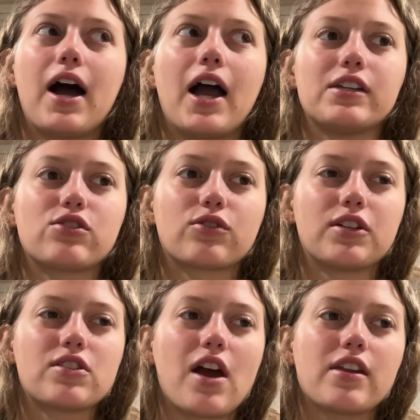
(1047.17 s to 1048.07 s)
I
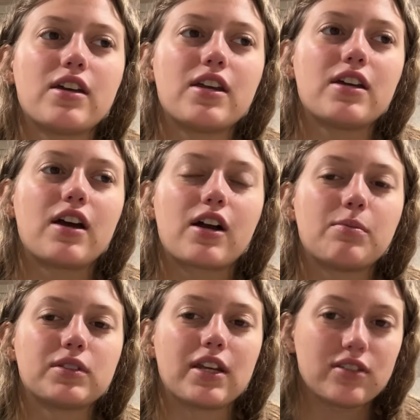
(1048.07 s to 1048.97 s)
screenshotted it a
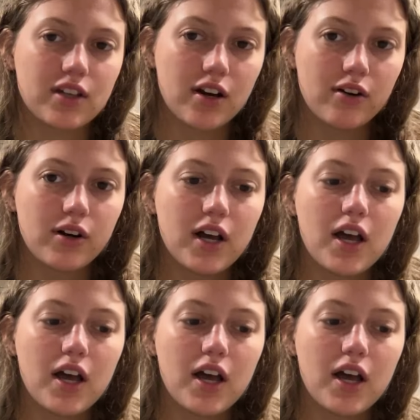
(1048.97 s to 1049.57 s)
couple days ago,